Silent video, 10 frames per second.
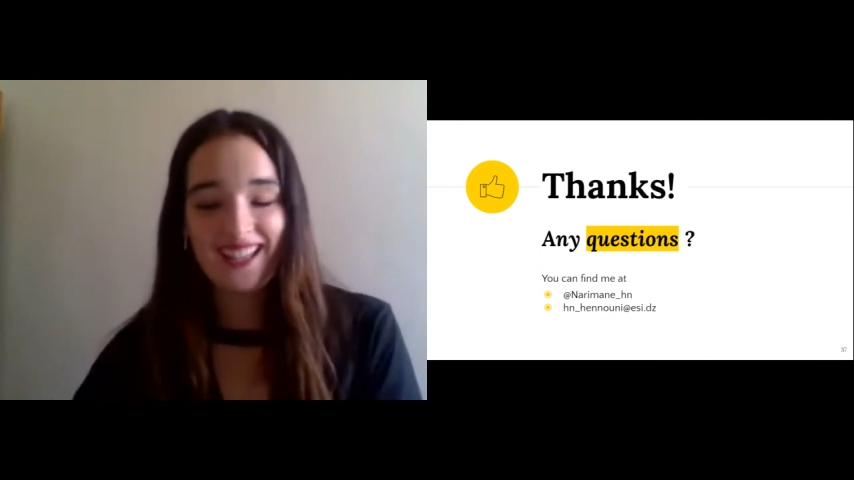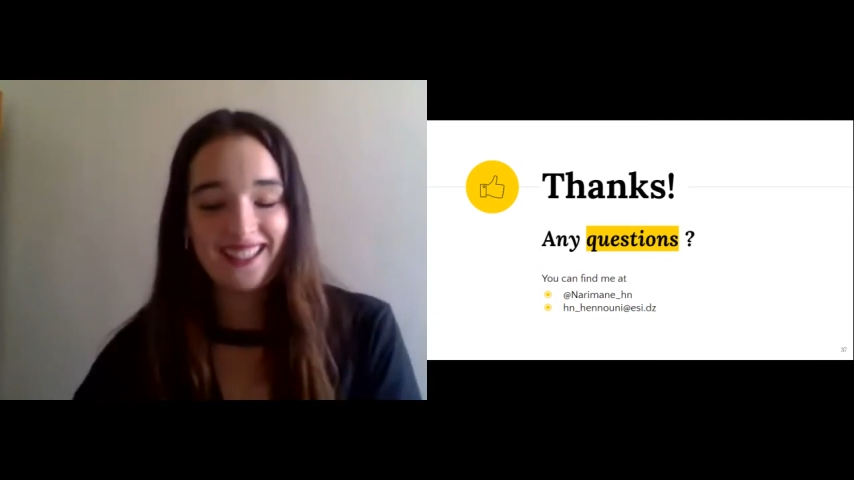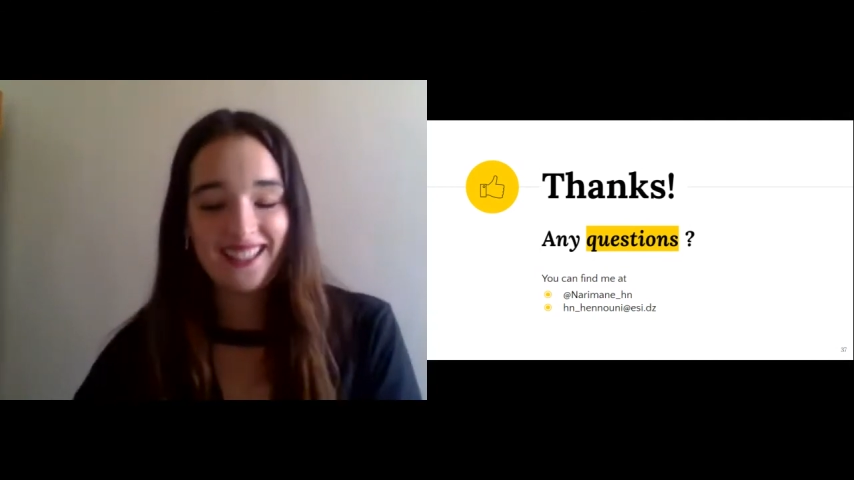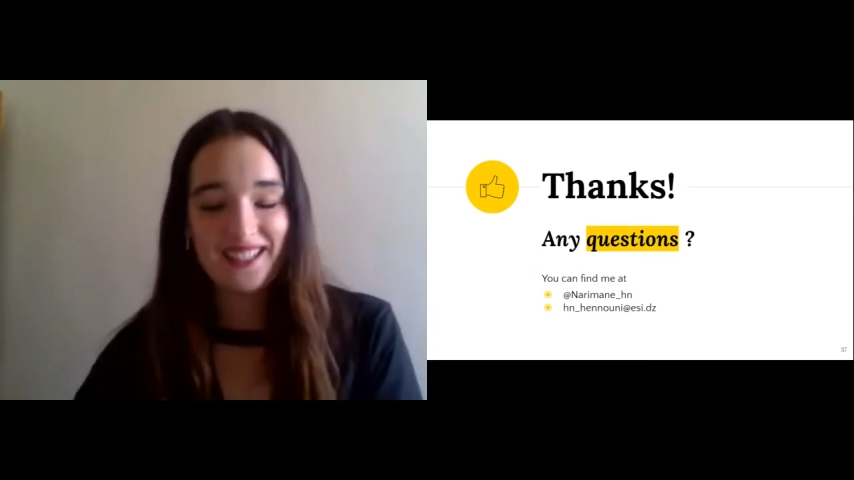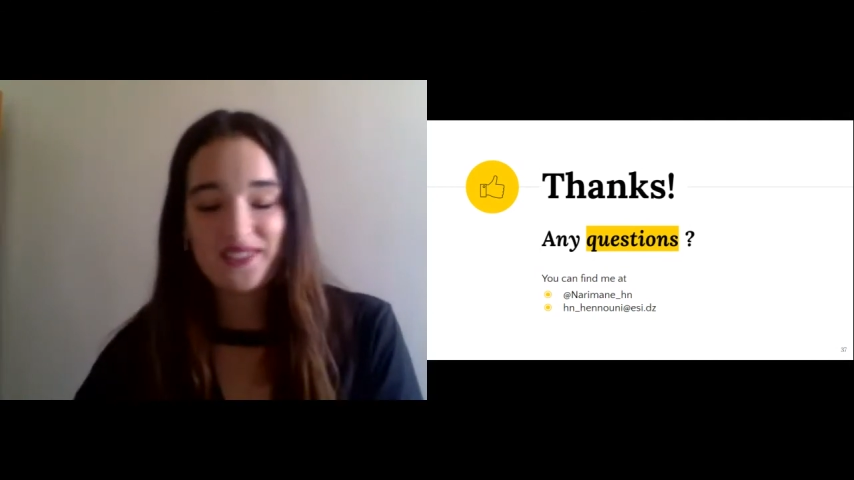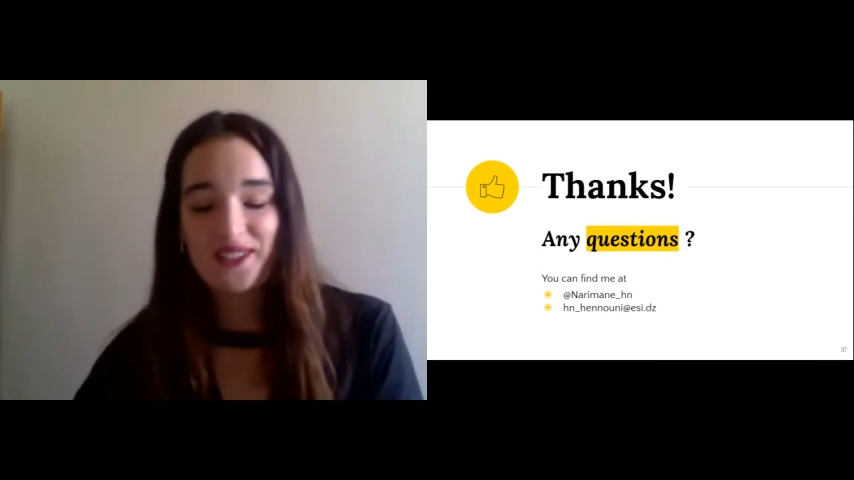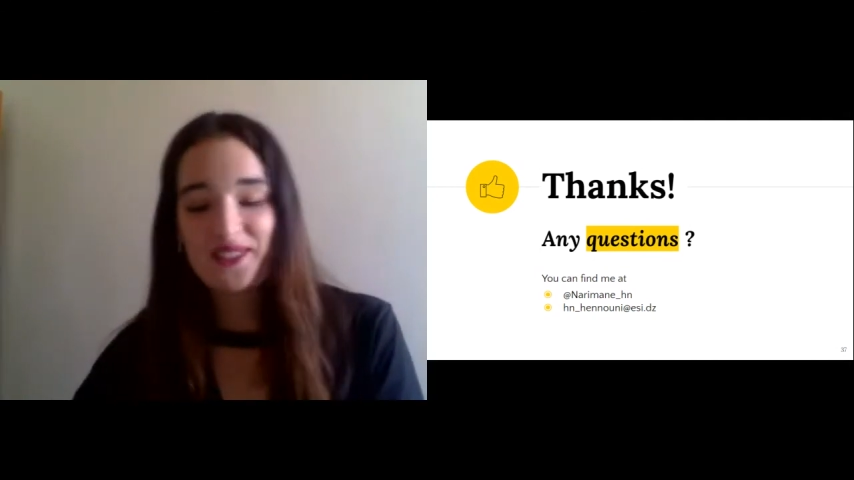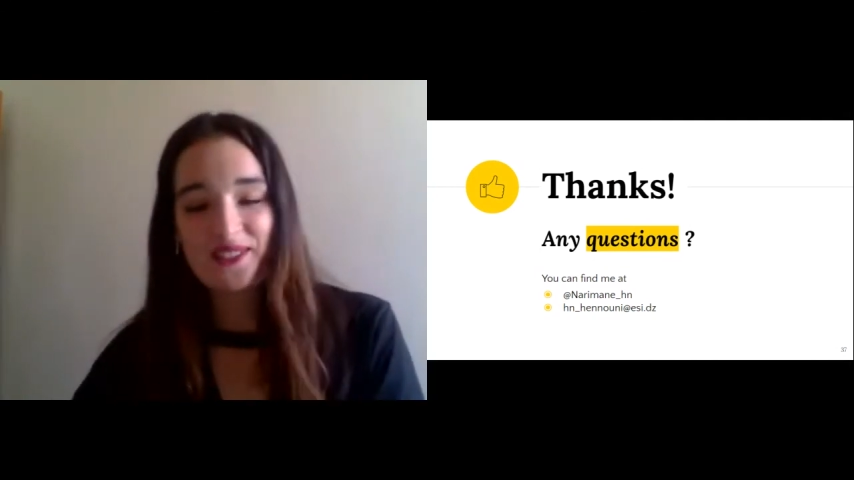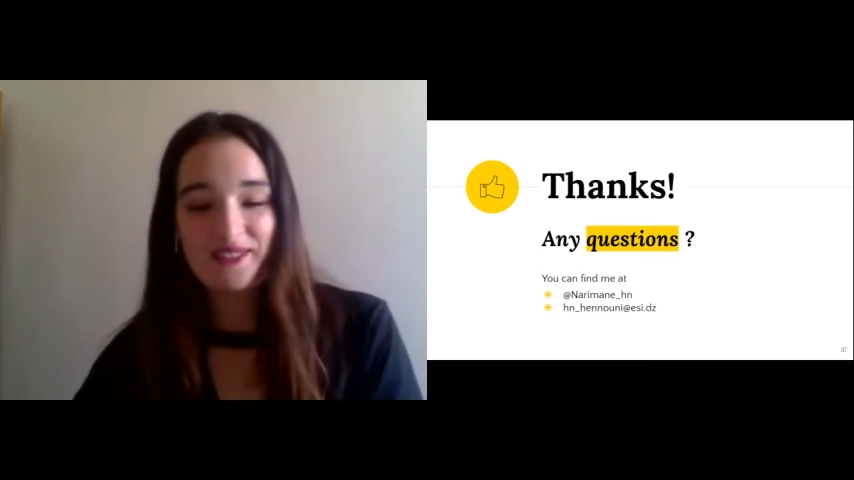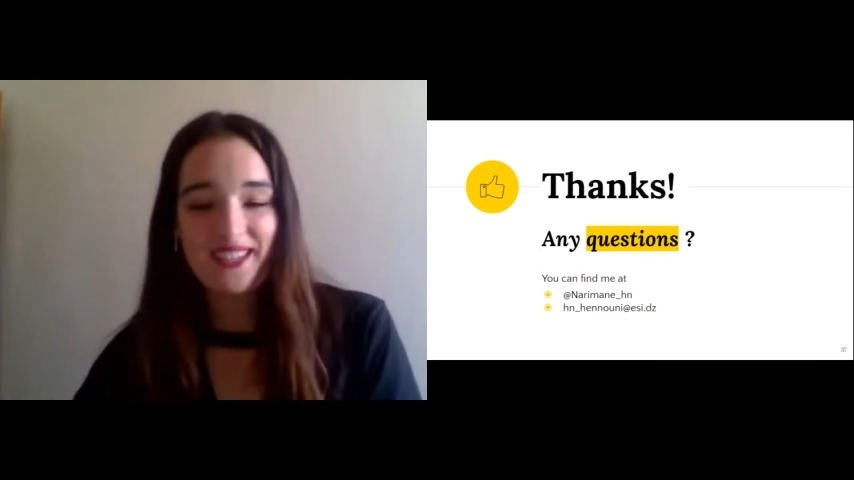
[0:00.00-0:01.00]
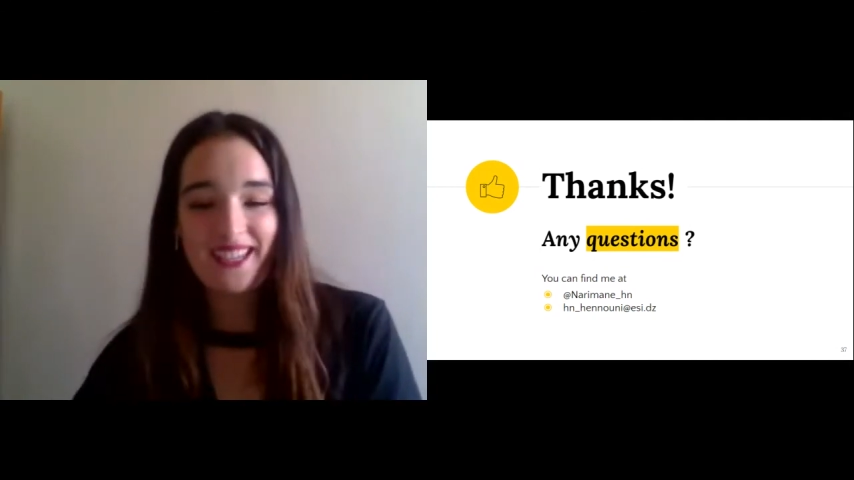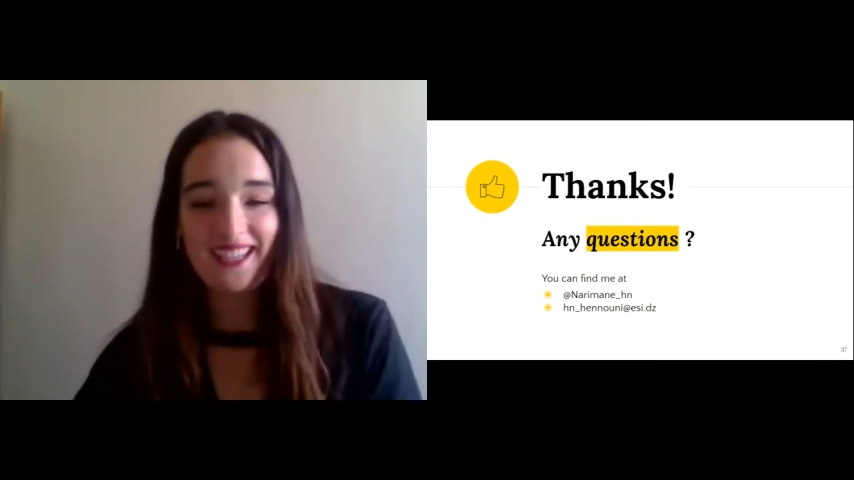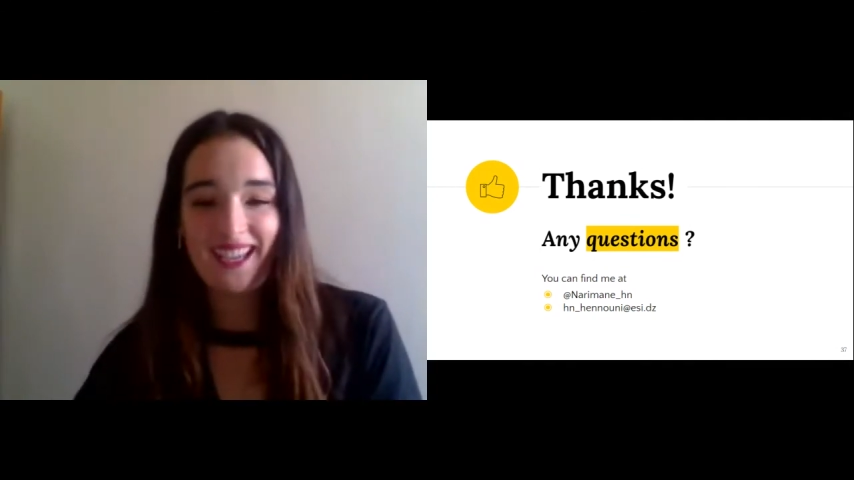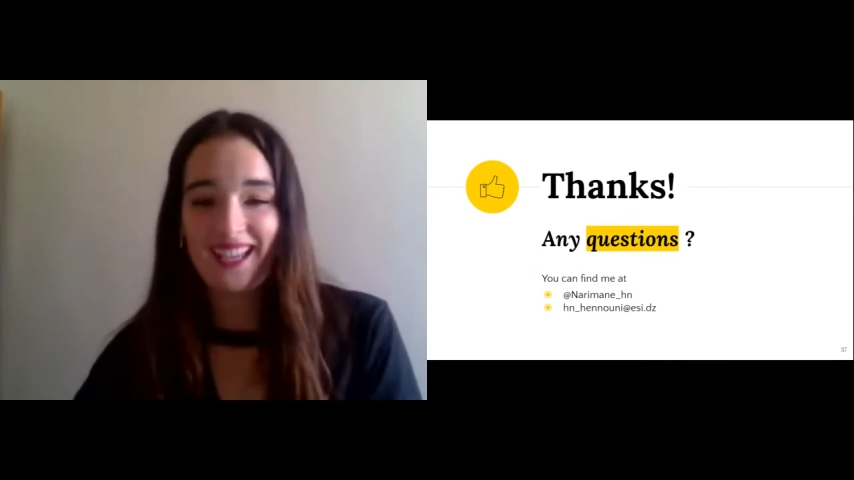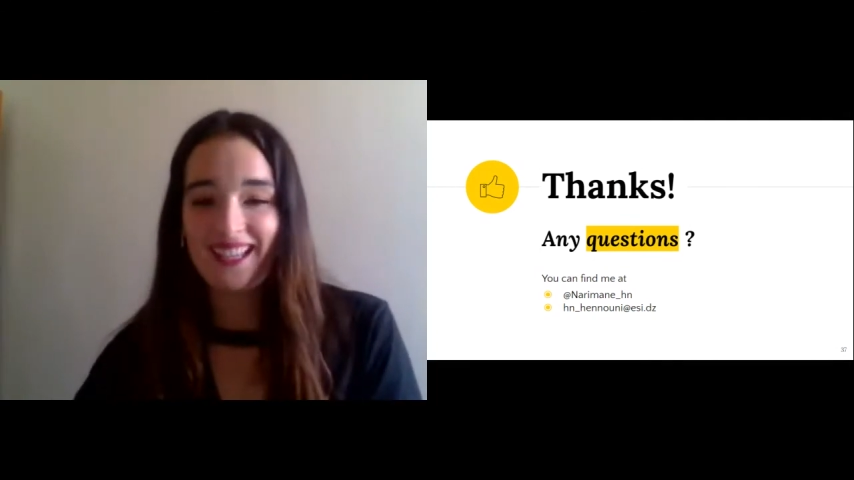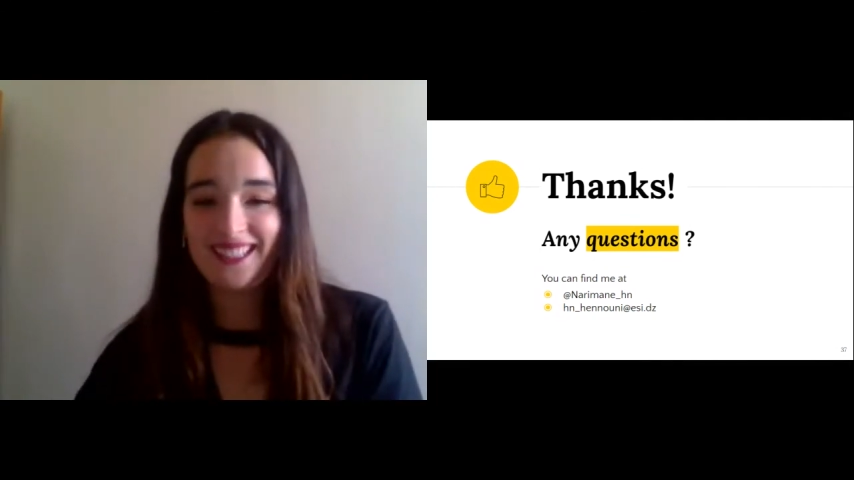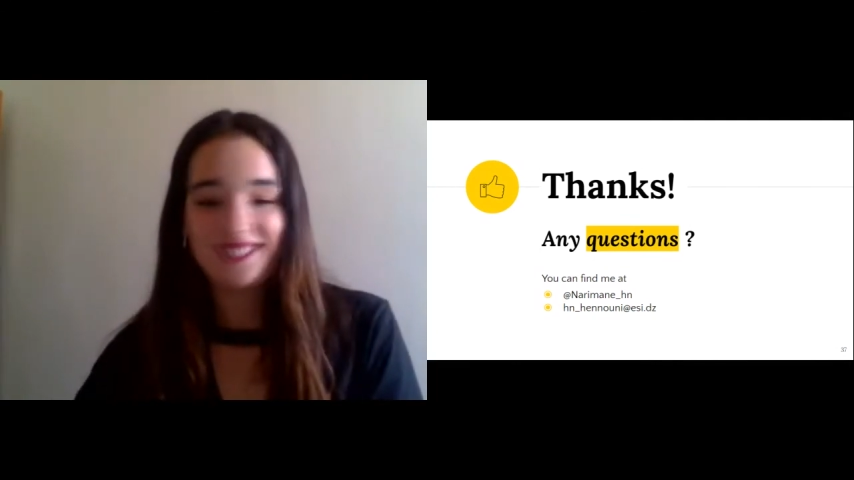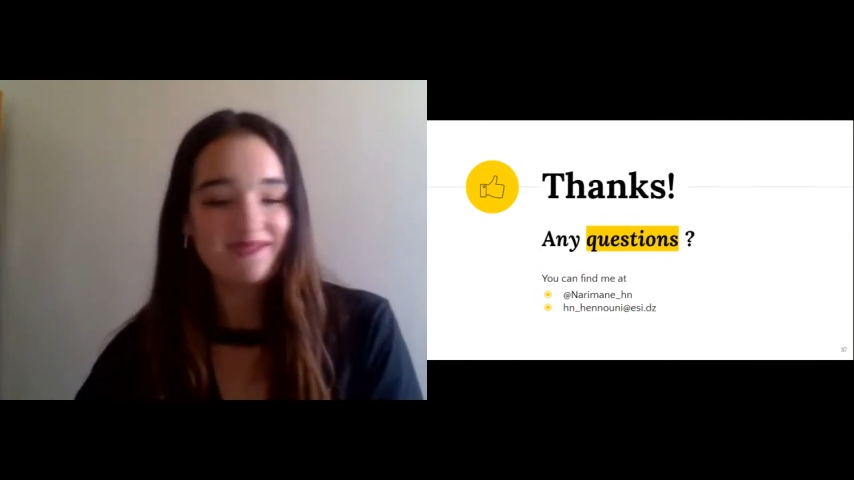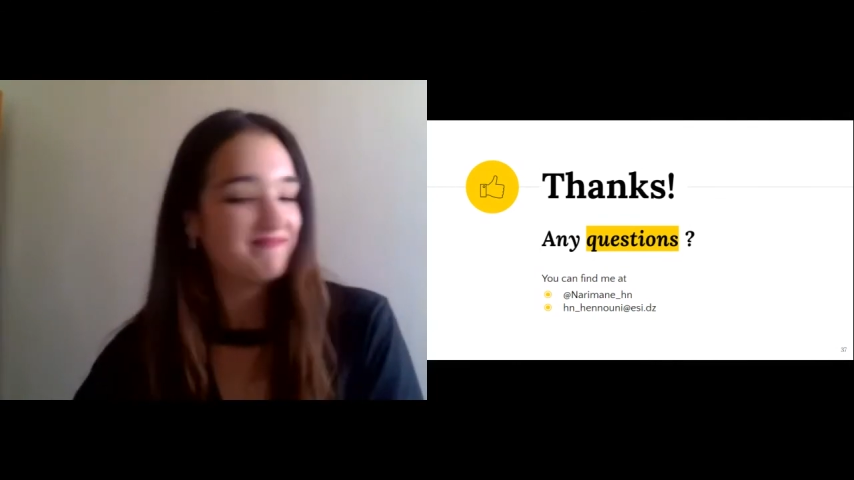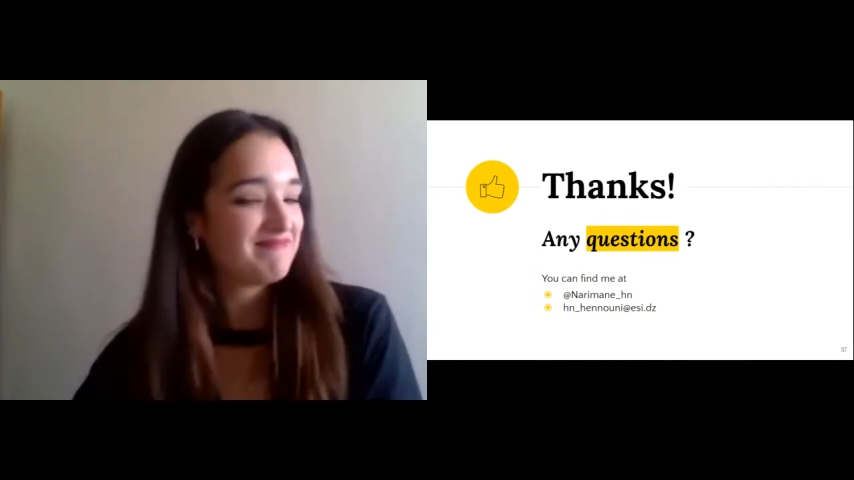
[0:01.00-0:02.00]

and it worked for me and